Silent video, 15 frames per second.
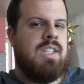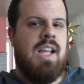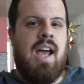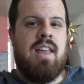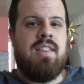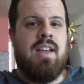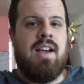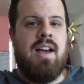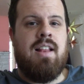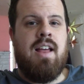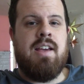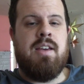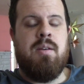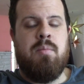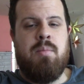I think I
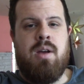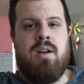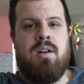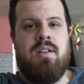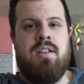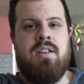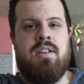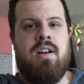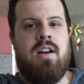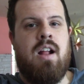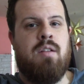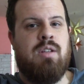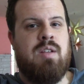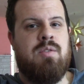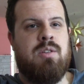like him better than
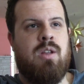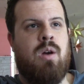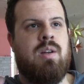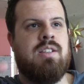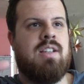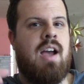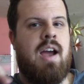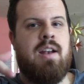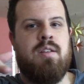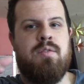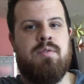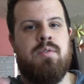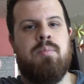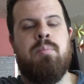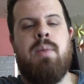Daredevil, even though he's kind of
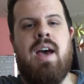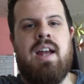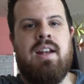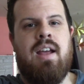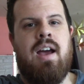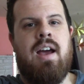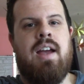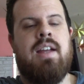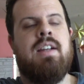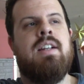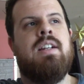bad guy,